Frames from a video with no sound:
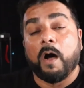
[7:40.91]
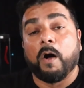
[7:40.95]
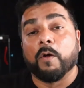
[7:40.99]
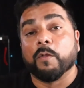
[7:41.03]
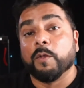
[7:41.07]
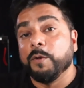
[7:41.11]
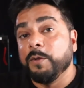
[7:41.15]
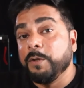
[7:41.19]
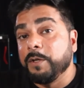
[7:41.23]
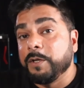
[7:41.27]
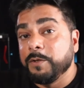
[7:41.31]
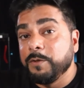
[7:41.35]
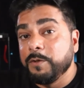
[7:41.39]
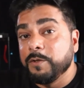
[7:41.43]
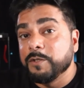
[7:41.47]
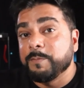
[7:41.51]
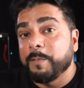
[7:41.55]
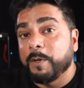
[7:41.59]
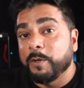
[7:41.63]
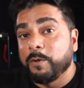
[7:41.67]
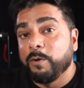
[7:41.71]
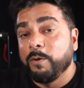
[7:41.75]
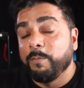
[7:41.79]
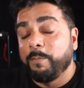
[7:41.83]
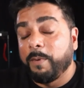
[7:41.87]
Although you can use
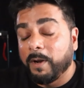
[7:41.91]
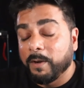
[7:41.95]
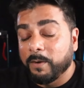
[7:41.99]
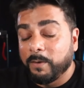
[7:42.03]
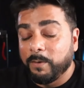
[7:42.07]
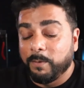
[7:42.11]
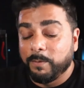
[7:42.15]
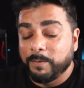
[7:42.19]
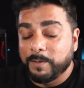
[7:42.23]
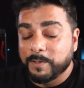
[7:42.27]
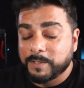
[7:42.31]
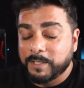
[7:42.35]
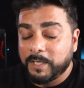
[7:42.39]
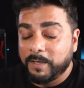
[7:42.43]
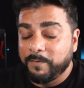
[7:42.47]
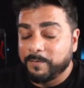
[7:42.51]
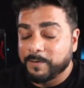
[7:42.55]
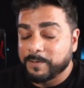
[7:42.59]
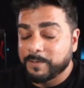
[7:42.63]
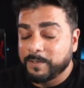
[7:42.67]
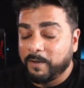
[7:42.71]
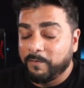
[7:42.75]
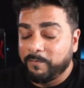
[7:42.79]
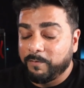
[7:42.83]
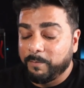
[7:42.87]
my coupon code to save
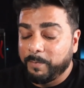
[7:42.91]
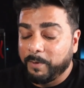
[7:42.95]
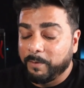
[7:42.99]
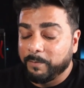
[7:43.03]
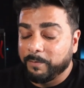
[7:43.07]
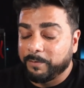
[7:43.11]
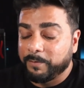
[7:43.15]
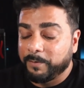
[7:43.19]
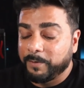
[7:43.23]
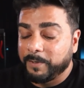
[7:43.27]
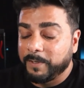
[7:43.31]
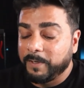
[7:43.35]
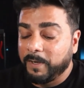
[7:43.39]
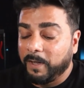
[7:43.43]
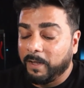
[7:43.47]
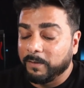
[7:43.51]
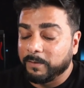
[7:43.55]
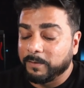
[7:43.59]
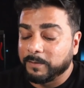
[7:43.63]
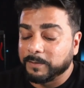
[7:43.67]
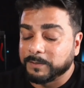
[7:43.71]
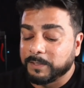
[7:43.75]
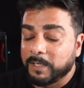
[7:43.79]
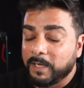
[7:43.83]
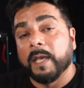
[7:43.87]
yourself about
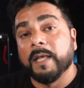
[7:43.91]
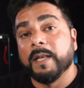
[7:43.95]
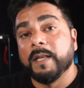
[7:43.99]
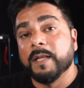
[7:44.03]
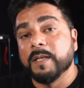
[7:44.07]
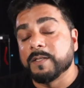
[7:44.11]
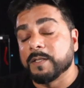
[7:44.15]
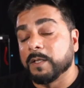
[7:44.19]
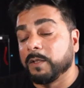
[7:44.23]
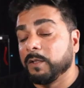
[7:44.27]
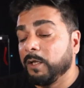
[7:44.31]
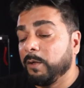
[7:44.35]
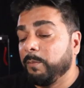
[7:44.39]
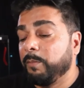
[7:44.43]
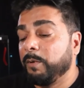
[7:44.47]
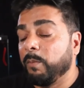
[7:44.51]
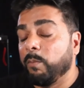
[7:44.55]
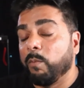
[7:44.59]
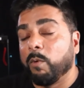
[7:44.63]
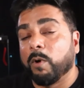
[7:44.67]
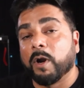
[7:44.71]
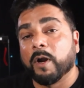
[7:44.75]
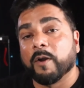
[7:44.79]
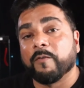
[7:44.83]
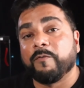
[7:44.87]
$30, it is a little bit
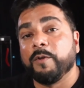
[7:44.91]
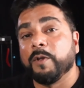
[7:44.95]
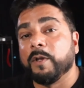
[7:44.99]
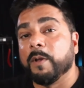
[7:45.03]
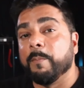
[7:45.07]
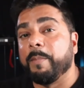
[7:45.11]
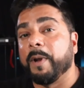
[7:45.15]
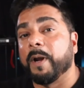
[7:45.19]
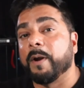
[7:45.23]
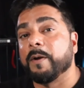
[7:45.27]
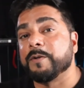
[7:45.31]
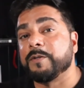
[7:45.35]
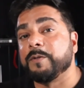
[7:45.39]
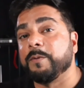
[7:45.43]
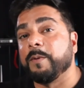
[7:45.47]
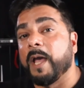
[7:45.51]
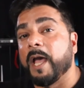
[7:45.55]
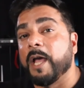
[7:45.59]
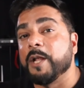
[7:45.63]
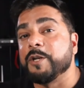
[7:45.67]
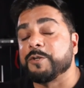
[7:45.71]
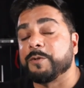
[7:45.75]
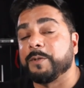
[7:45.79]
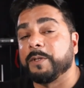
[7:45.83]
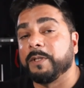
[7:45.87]
more if you compare it to
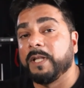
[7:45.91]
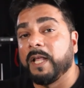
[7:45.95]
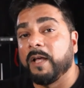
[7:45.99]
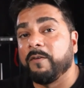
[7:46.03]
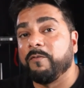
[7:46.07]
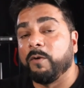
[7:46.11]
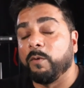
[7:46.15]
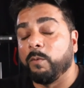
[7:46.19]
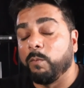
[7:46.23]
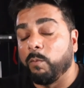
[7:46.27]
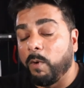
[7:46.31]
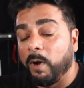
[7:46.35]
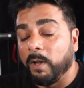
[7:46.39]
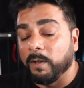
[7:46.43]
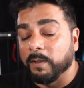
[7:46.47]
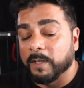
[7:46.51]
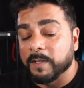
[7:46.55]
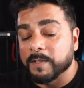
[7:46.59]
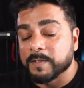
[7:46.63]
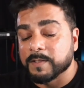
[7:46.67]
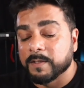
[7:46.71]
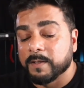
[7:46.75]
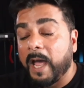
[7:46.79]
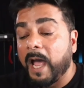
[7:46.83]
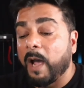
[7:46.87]
entry level
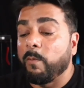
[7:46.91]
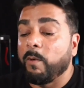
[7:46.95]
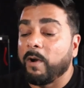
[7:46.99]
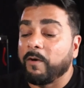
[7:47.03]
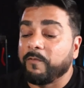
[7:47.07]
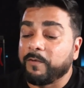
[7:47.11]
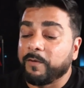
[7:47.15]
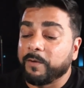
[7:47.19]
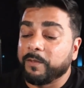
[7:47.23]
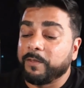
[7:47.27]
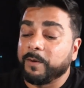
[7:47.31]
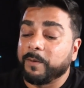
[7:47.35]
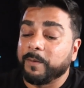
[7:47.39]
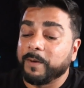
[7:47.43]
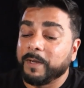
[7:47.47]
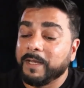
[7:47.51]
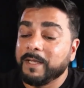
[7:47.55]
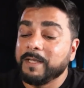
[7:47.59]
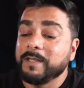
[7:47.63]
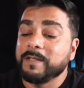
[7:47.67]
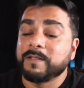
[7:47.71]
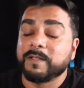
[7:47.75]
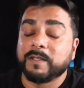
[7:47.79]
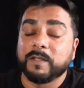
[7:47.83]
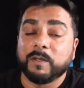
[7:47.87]
wallets. However, there
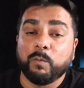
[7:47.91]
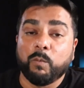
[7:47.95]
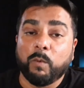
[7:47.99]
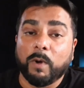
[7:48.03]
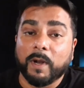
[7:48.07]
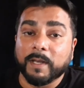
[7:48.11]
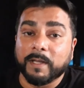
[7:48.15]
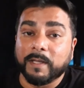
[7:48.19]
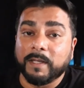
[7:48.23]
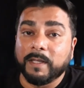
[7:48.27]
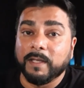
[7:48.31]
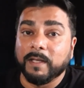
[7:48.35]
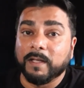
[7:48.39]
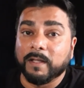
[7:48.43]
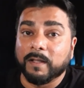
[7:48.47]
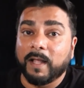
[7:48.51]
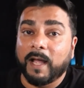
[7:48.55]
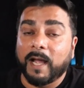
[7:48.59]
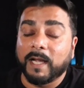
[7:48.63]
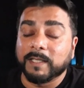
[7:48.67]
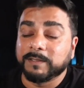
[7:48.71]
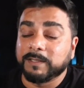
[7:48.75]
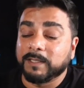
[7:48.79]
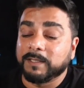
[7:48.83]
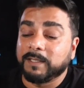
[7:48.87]
is the One Key
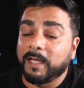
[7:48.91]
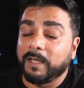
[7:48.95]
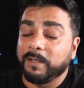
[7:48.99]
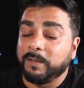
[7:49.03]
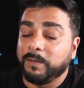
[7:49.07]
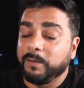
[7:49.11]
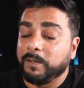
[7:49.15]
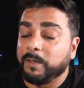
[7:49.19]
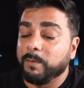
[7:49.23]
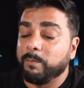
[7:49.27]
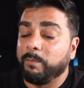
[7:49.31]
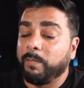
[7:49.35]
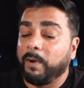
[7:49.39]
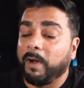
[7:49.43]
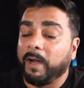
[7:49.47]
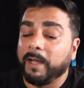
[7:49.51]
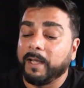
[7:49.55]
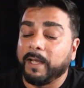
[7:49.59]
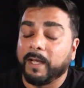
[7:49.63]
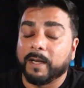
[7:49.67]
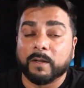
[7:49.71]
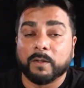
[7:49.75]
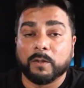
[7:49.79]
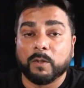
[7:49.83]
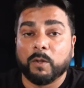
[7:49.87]
Classic that you can buy
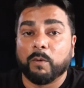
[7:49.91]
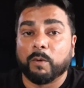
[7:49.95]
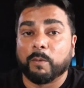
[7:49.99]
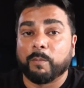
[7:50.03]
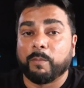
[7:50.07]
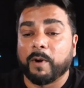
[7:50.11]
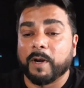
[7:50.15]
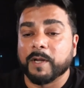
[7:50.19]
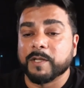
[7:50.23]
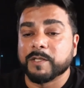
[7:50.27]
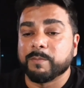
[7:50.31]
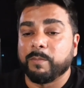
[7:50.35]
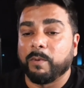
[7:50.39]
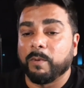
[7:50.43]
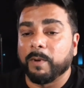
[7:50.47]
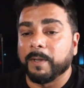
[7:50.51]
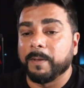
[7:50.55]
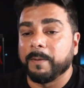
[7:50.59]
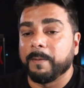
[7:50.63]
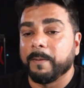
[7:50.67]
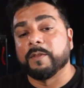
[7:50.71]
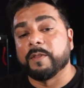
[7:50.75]
at a lower price point.